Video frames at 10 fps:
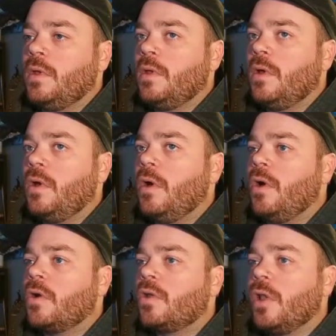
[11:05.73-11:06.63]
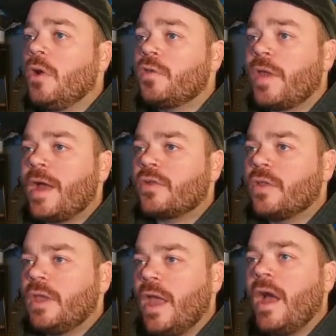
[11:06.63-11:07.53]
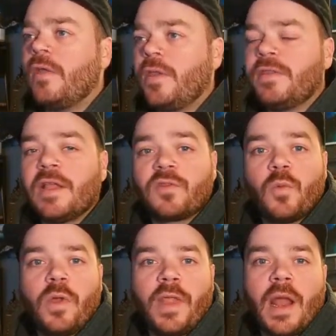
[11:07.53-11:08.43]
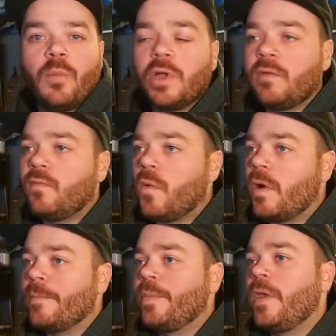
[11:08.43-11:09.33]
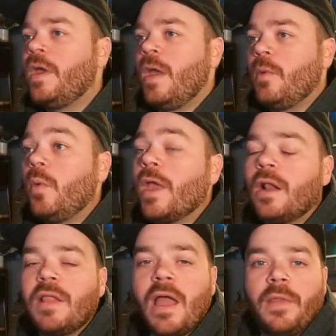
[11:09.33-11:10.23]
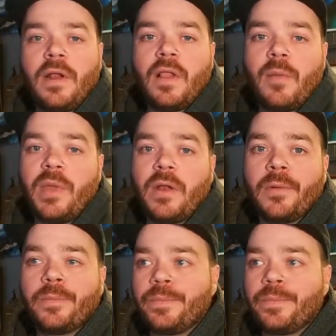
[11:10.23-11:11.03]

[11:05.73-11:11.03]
Oh, close actually. Yeah, I think that's the one that I'm looking for. But we got to land that a lot better.